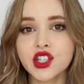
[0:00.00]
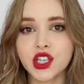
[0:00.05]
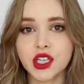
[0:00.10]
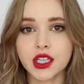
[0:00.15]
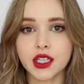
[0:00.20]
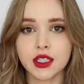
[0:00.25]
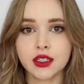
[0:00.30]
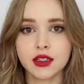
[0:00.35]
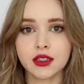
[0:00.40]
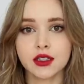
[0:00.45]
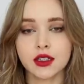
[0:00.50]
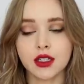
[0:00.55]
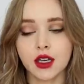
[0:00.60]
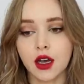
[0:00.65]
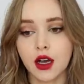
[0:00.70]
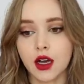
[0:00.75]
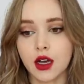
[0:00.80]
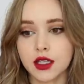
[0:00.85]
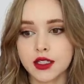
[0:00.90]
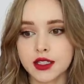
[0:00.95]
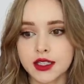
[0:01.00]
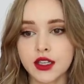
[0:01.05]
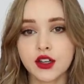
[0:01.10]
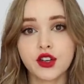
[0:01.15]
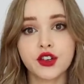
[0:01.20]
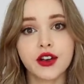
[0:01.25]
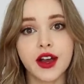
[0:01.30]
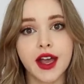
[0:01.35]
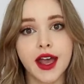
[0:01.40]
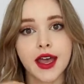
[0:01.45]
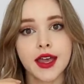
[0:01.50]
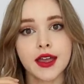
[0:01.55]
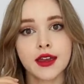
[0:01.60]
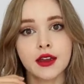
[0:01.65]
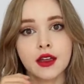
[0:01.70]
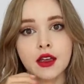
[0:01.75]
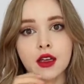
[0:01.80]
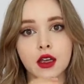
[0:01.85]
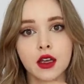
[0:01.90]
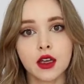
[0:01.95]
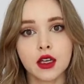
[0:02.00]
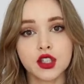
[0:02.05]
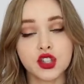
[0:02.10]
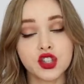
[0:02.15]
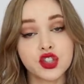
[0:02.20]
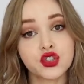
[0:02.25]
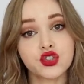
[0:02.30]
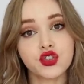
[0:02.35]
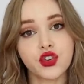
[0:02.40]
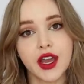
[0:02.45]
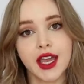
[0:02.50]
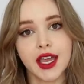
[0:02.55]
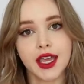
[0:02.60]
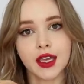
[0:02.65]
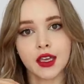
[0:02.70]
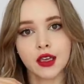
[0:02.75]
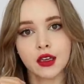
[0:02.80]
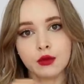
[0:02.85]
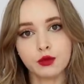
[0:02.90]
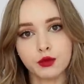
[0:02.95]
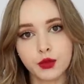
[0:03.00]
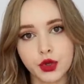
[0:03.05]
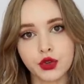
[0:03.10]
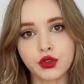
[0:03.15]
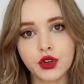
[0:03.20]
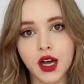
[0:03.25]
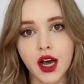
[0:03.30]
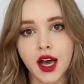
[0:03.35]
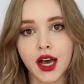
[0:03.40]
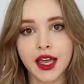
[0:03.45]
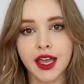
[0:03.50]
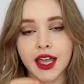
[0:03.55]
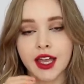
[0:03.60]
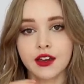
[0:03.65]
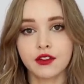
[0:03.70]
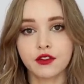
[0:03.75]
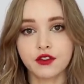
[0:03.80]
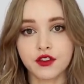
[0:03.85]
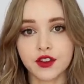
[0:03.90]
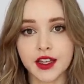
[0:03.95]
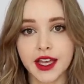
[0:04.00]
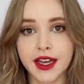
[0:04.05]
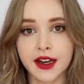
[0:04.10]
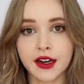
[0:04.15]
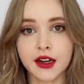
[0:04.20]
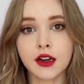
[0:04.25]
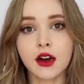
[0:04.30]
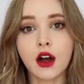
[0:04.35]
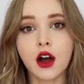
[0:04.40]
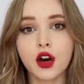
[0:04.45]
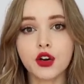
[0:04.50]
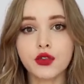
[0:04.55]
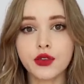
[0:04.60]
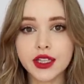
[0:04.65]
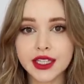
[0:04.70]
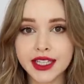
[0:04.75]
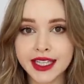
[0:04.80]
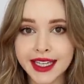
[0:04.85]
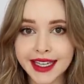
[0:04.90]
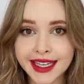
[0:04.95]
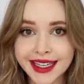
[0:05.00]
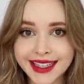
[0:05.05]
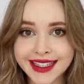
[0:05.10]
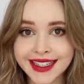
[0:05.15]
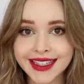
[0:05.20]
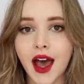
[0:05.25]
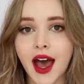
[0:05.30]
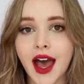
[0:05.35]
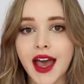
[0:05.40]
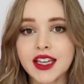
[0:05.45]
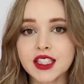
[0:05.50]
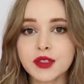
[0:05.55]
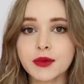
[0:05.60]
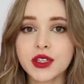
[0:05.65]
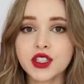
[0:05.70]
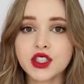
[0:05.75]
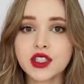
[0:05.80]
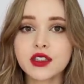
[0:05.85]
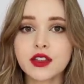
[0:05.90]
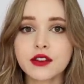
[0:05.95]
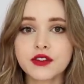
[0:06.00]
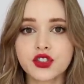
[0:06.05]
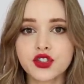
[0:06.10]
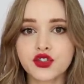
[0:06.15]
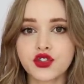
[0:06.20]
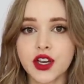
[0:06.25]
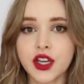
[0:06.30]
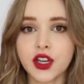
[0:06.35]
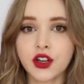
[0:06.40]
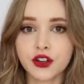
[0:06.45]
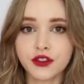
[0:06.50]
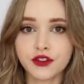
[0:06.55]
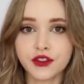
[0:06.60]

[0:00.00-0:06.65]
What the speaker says: jeans, cigarette, straight, boot cut, and flare are really in. I especially love straight or